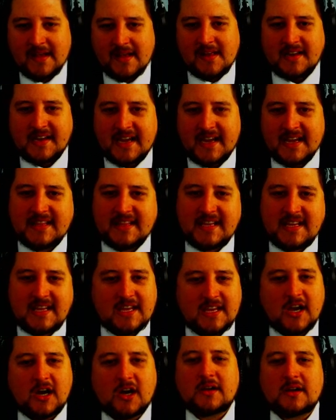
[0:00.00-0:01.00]
in the
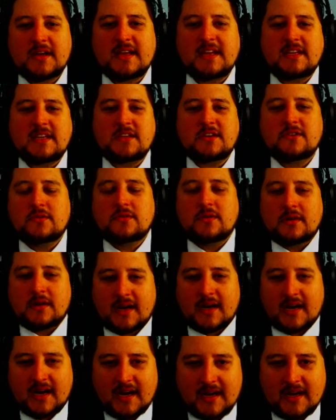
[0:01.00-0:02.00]
EU,
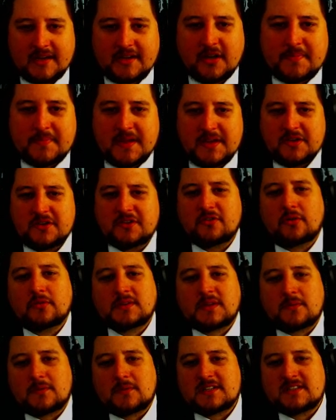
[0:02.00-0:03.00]
uh, European Union,
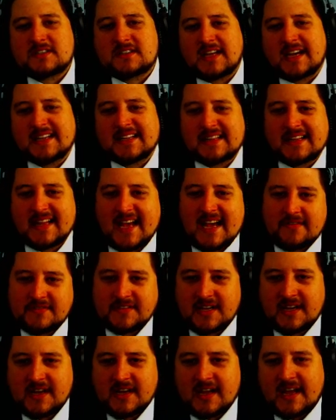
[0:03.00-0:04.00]
only one slot
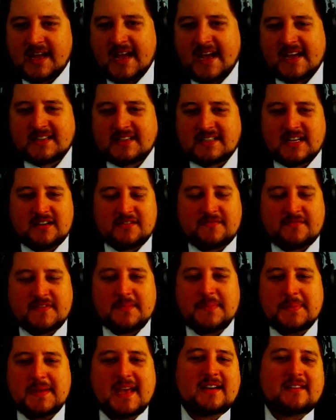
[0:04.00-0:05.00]
left, as uh,
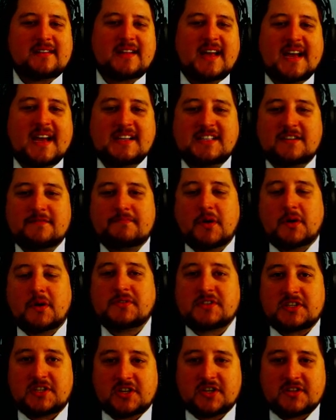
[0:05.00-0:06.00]
VP and Alliance have both
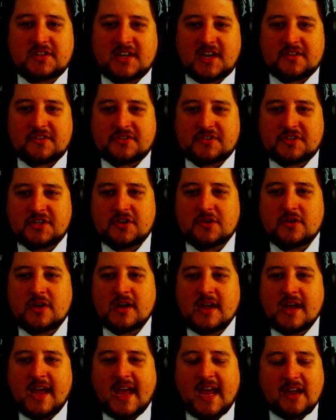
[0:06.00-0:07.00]
secured the other two,
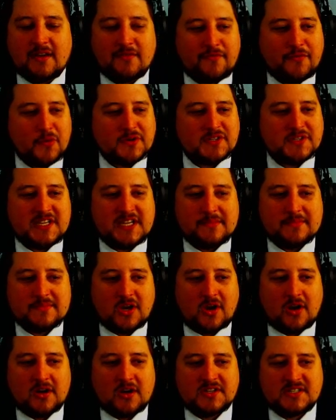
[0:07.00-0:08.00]
and four teams
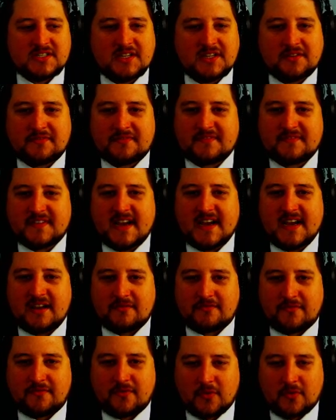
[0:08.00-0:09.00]
are still
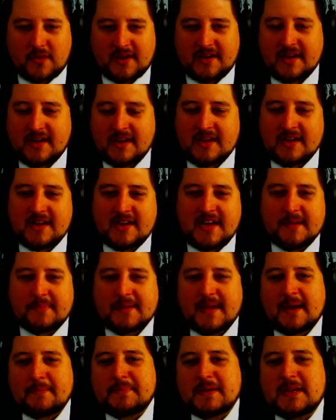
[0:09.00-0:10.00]
fighting for it. Nip
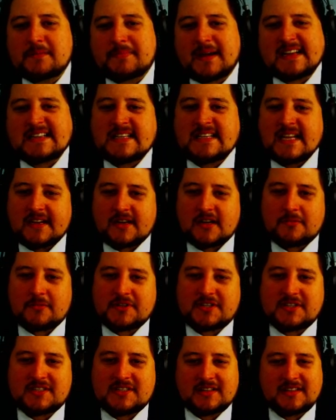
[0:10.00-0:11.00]
got beaten by Tinker,
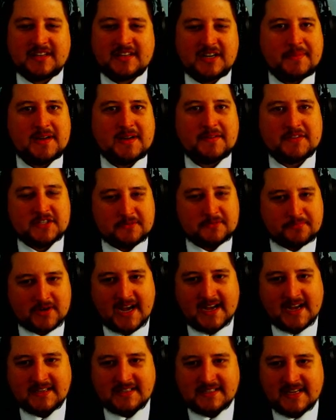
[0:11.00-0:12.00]
which is a little bit of a
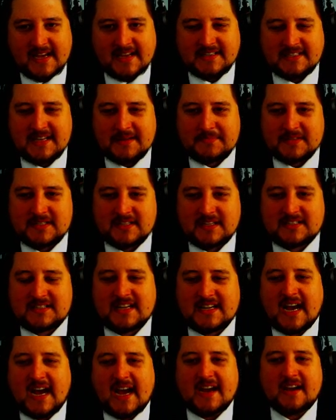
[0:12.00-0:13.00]
surprise, as Nip is
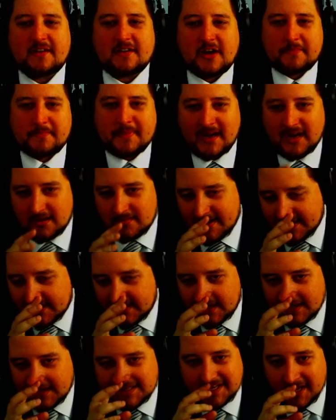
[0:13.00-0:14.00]
listed higher in our power
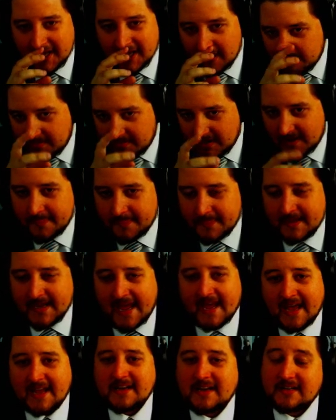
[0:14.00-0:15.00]
rankings, but the
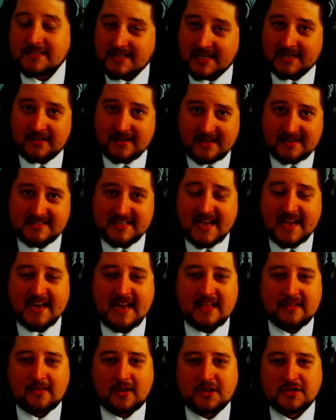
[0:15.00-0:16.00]
and Tinker has had
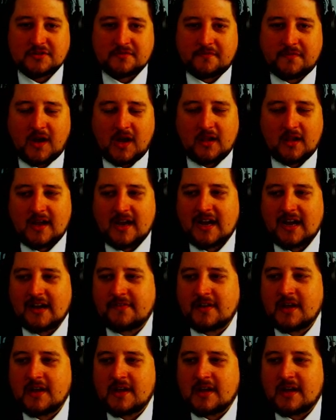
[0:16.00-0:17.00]
a large fall
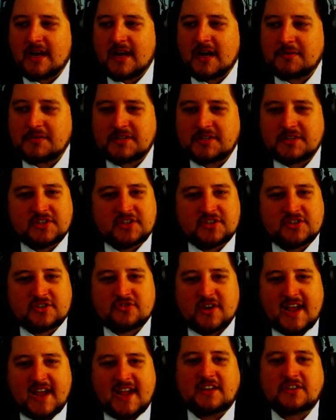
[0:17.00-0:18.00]
off, uh, which is
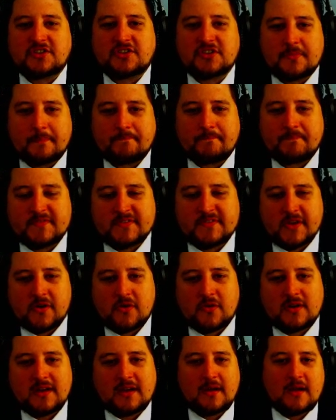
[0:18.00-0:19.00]
strange.
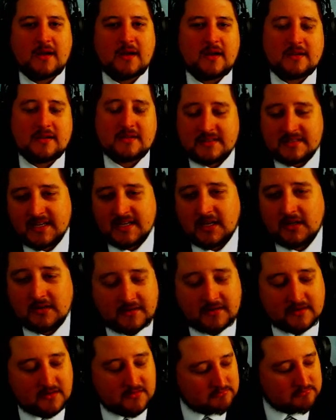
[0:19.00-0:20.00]
So, uh, still,
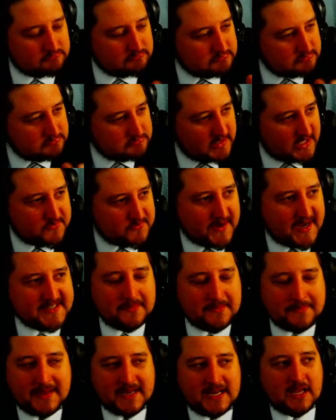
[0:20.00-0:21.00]
you know, that's why
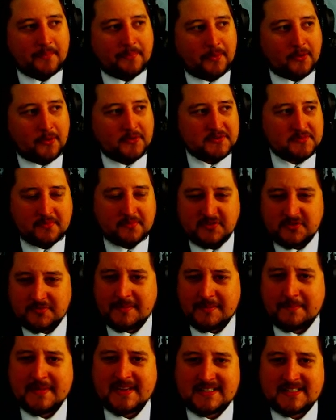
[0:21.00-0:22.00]
it's a media poll. So most might
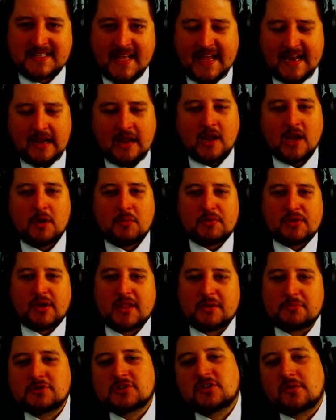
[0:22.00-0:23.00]
have missed that with
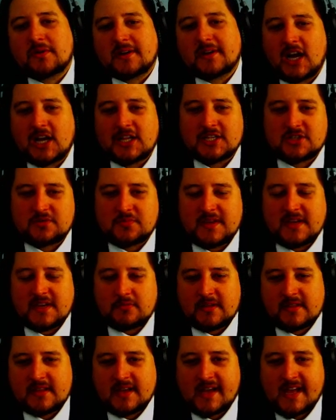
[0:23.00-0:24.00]
all that was going on this week
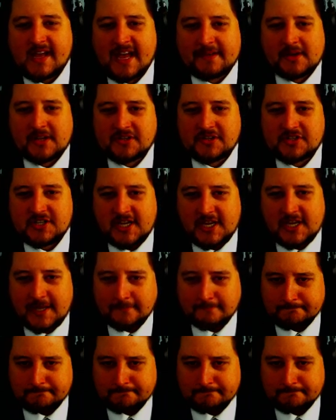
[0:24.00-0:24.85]
with uh, MLG